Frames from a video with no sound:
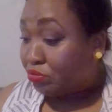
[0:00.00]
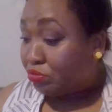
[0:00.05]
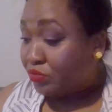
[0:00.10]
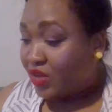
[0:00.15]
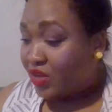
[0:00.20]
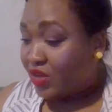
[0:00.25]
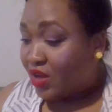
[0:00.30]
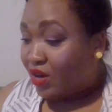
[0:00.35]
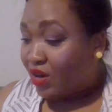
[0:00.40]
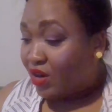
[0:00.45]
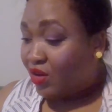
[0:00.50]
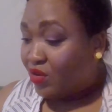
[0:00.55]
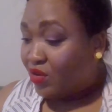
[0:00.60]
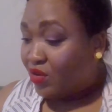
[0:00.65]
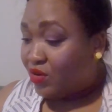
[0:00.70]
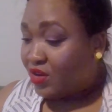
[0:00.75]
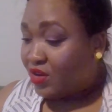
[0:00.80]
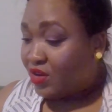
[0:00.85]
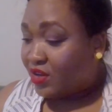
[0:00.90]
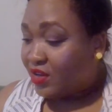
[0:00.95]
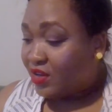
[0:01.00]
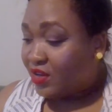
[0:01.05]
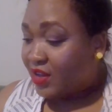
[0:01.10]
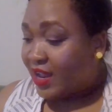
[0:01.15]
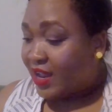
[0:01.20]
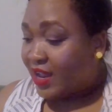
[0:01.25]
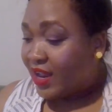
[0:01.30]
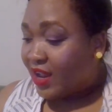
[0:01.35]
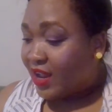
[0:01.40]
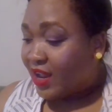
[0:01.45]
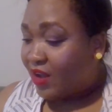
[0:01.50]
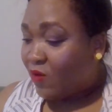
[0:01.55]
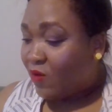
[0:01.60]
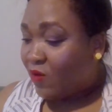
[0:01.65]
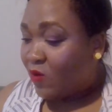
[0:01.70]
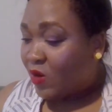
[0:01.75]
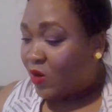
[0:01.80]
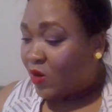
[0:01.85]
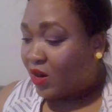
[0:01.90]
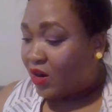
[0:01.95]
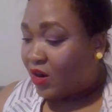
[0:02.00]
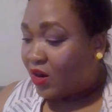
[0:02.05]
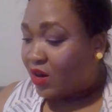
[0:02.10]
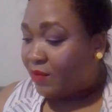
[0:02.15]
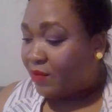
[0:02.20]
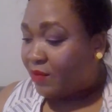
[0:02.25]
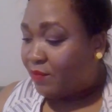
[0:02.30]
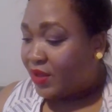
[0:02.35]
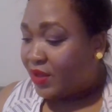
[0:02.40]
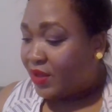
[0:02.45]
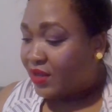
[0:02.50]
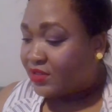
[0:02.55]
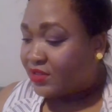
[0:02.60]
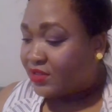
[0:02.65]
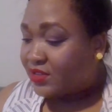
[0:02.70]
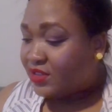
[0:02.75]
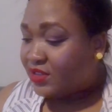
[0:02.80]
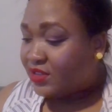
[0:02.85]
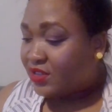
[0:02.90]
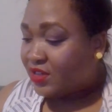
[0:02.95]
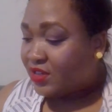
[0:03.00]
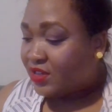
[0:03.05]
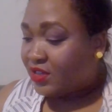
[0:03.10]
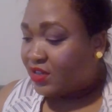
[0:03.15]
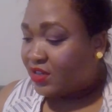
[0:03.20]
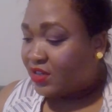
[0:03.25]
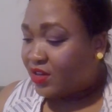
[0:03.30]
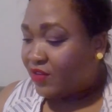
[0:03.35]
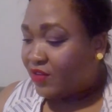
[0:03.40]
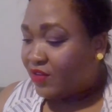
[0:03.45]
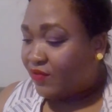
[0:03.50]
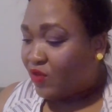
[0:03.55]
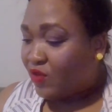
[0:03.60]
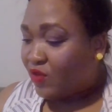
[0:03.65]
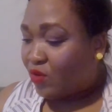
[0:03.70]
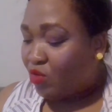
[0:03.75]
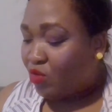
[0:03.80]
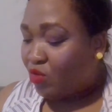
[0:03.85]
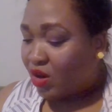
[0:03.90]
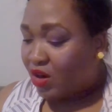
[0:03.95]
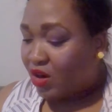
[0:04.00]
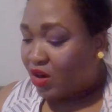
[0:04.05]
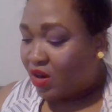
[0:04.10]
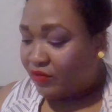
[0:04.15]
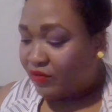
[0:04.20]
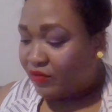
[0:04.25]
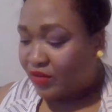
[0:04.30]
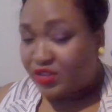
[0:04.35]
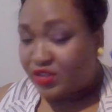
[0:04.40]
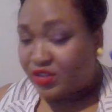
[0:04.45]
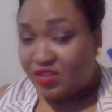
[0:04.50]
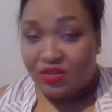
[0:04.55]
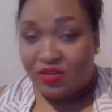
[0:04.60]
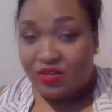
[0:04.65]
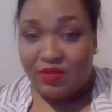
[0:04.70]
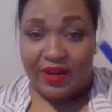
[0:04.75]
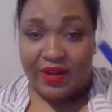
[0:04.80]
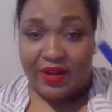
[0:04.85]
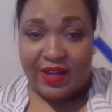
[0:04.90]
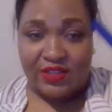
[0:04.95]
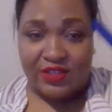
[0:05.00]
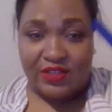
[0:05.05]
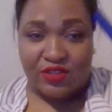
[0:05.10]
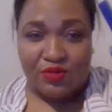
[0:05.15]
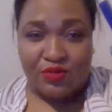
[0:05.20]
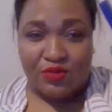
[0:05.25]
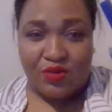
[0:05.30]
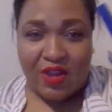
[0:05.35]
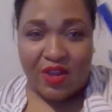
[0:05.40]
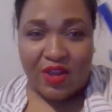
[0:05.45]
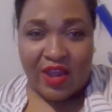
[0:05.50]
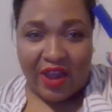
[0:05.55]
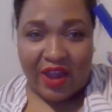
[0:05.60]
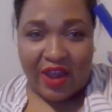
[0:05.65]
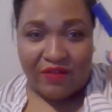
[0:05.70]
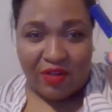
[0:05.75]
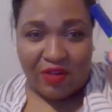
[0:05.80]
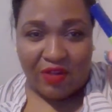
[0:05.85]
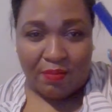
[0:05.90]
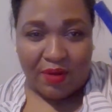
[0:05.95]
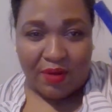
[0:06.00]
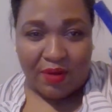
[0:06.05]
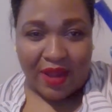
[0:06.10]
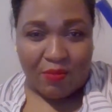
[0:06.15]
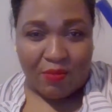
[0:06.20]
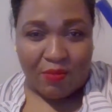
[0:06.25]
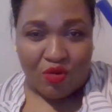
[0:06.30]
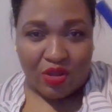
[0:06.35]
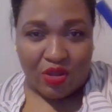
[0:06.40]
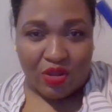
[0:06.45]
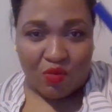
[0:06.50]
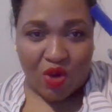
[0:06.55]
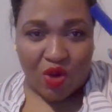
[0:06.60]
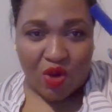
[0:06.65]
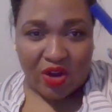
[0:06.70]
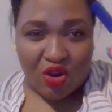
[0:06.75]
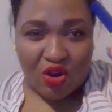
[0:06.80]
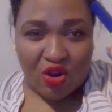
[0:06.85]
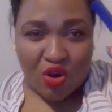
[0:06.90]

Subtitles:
Look or build for more coverage. So I guess you have to apply more than one coat.